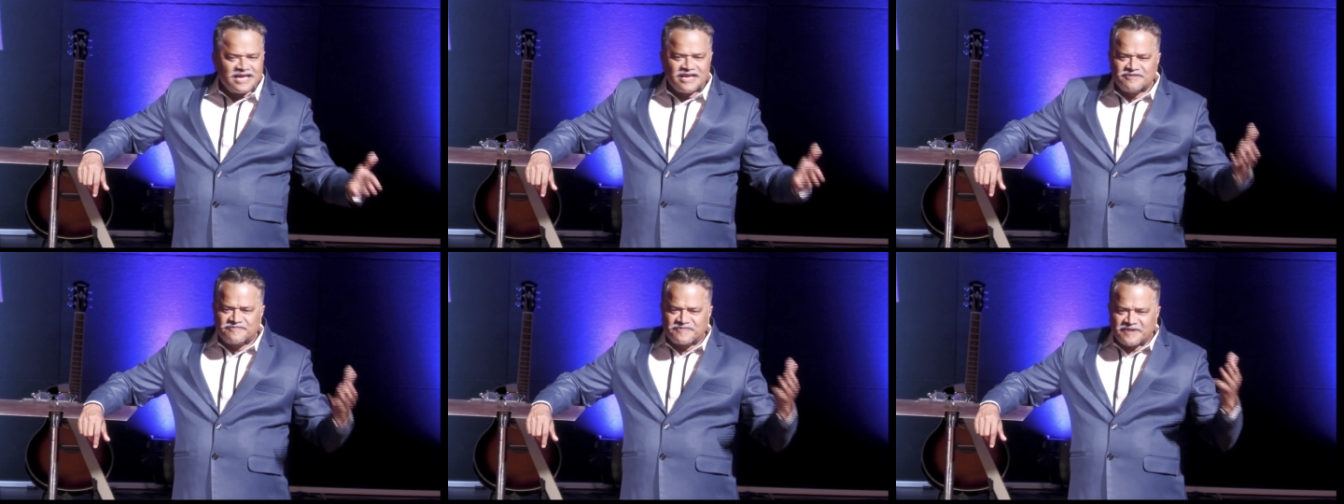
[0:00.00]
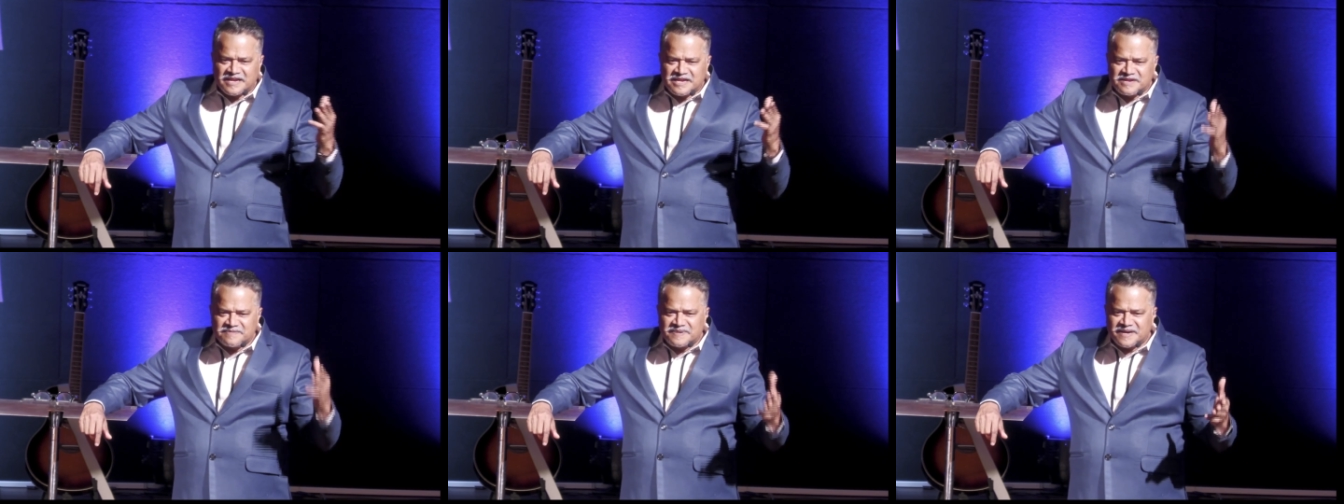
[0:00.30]
If
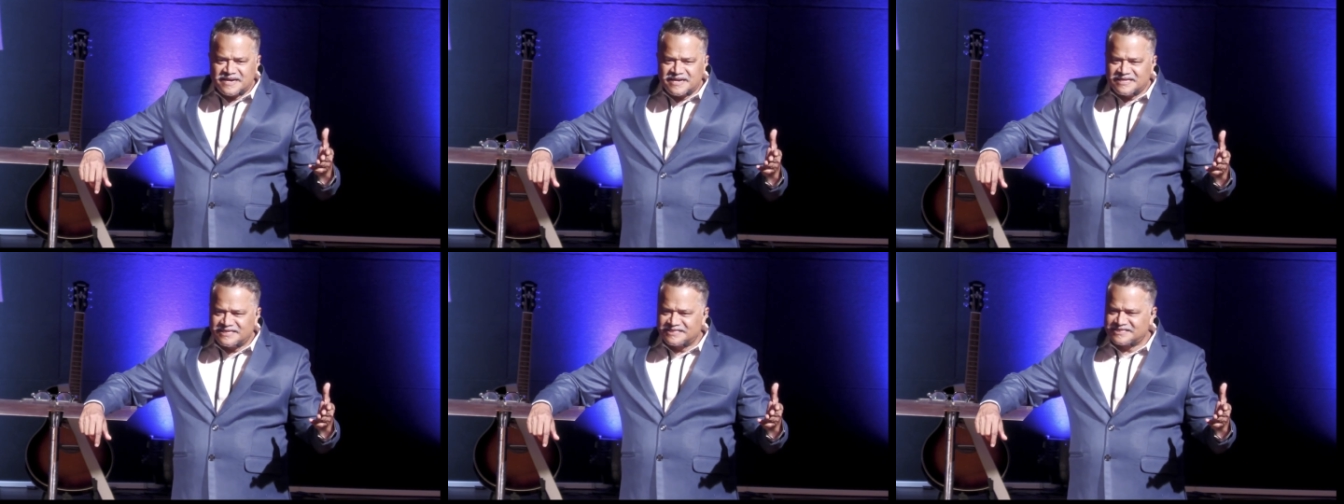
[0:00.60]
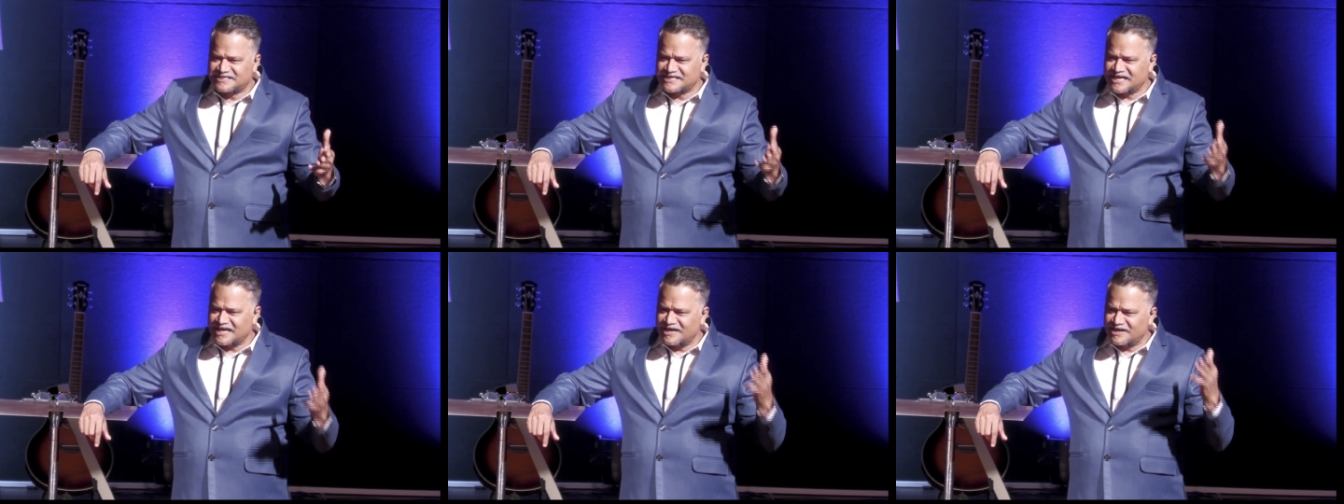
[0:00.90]
anybody
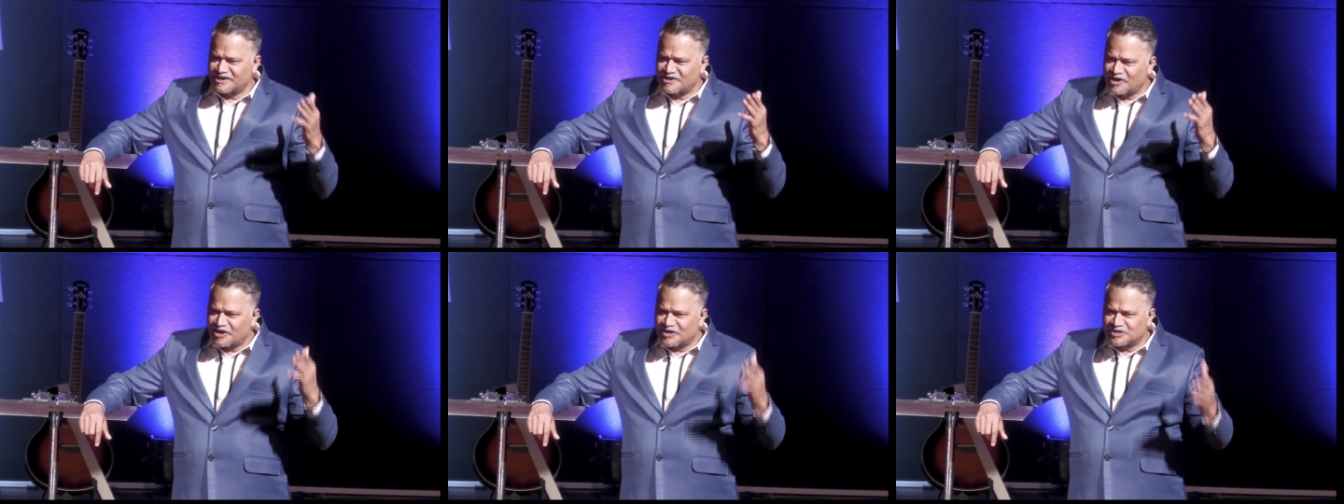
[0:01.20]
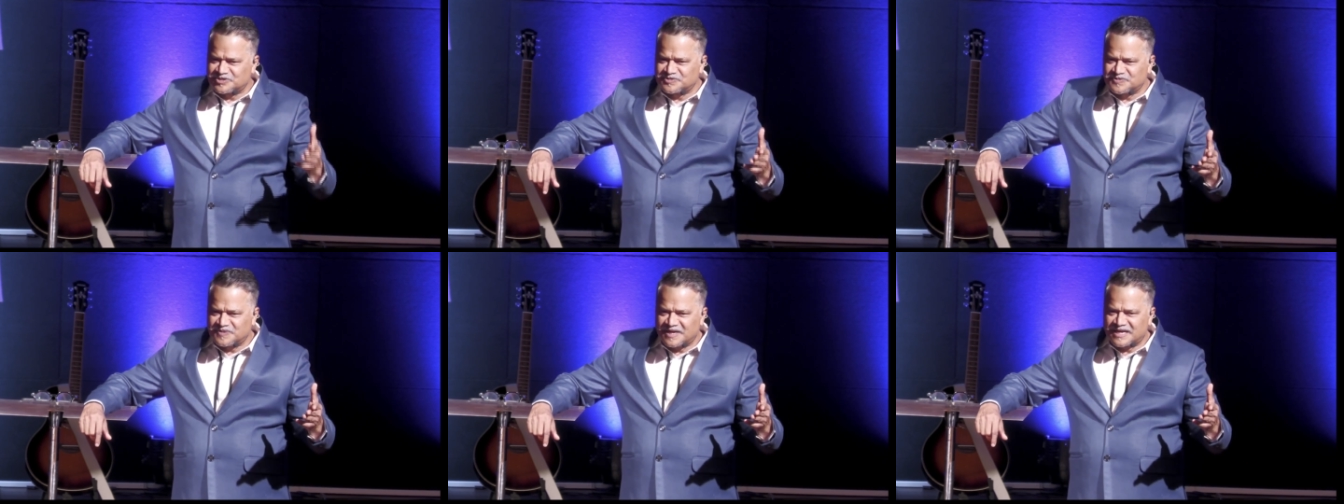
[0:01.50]
sells
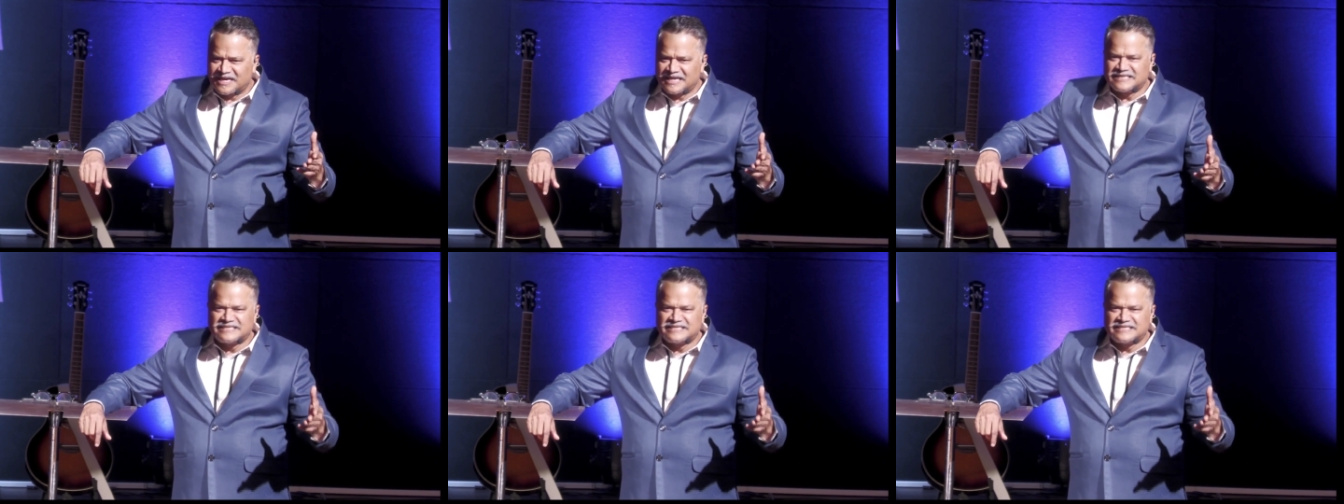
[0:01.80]
God's work,